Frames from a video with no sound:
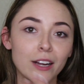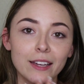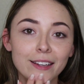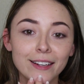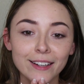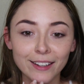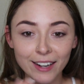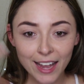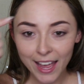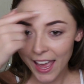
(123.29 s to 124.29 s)
right
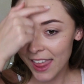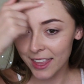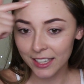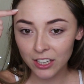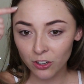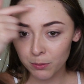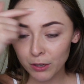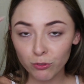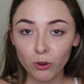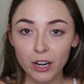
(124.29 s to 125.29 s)
here, and then here on
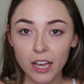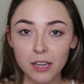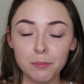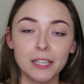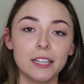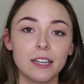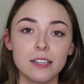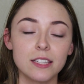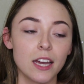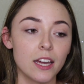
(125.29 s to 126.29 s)
my forehead
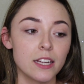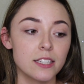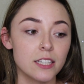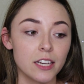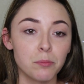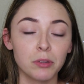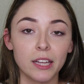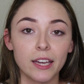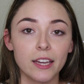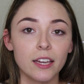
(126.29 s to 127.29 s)
because I did
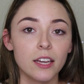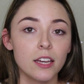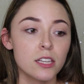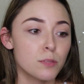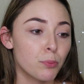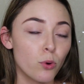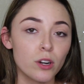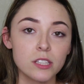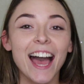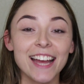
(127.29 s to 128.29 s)
play sports.